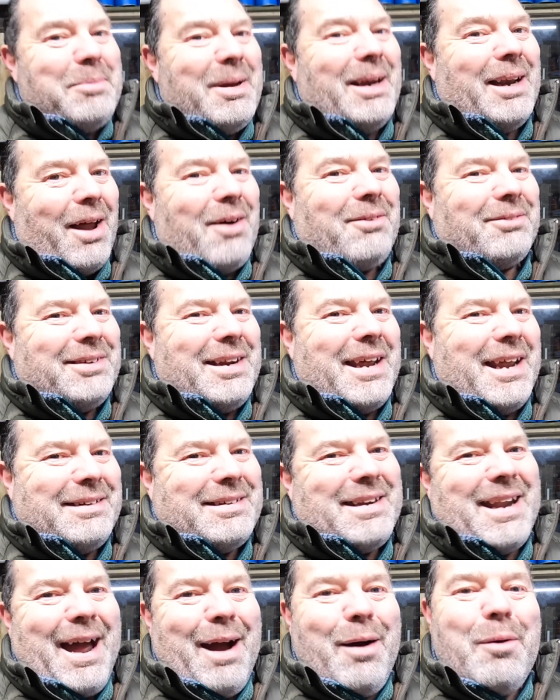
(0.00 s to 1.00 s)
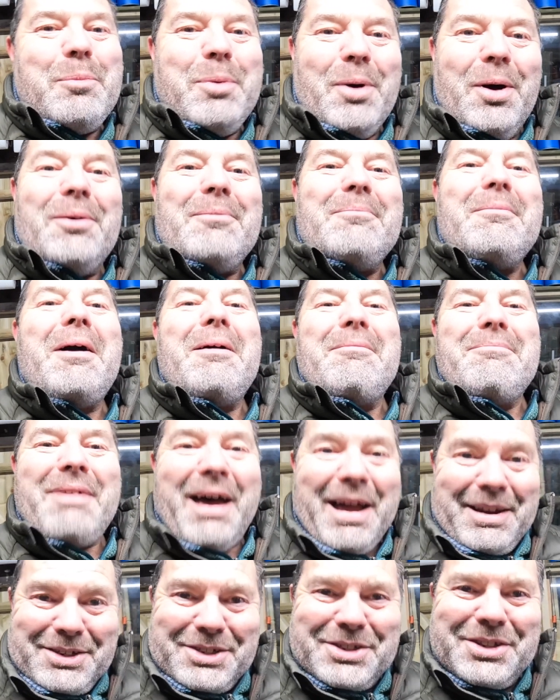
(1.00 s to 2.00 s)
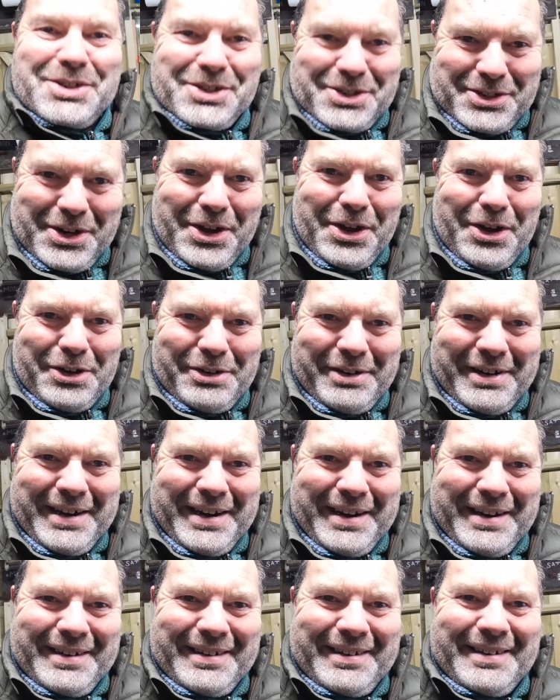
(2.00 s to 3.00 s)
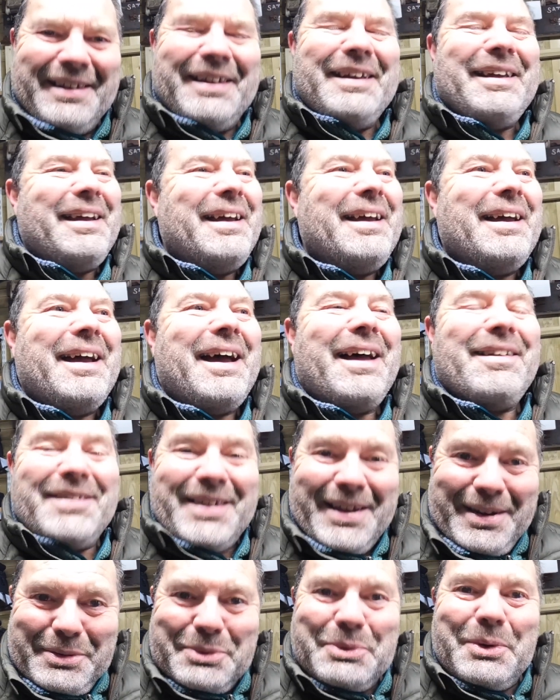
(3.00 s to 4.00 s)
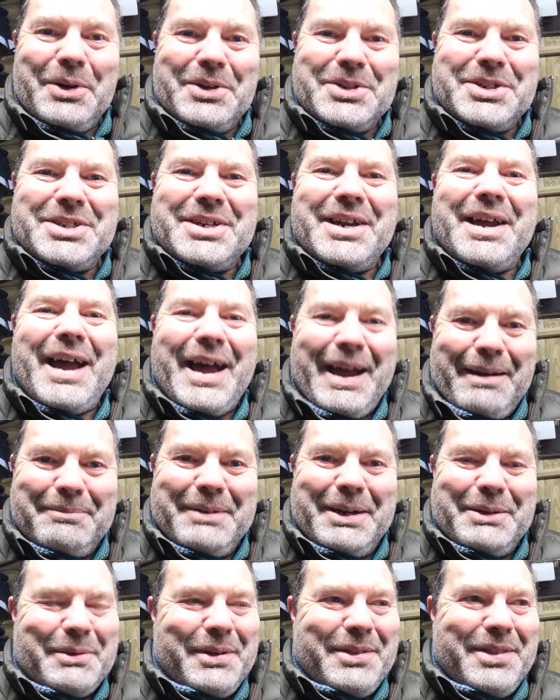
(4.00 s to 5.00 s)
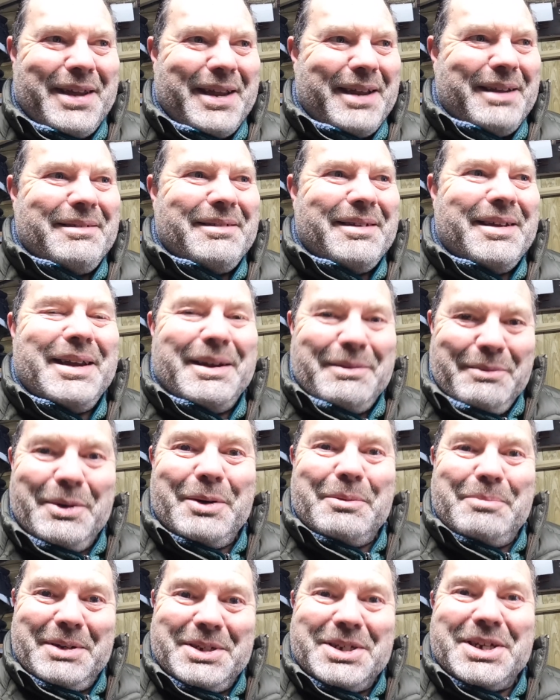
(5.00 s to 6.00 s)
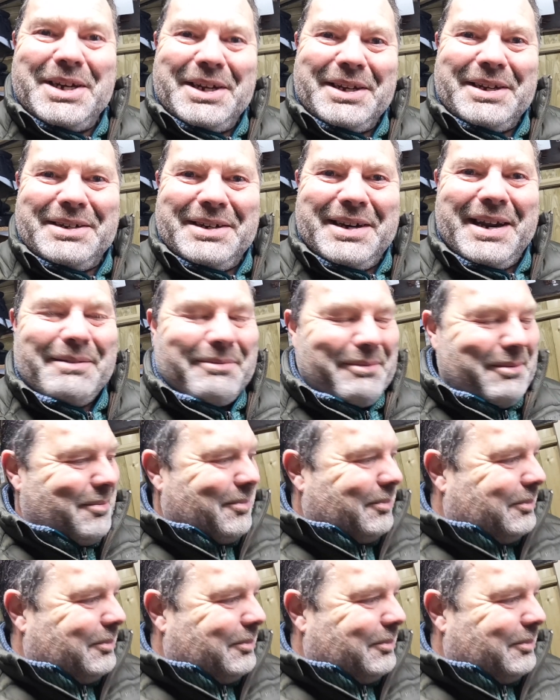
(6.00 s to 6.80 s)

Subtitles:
be long dead now, but that's the story. And that's what's happening with it. It won't be taken down.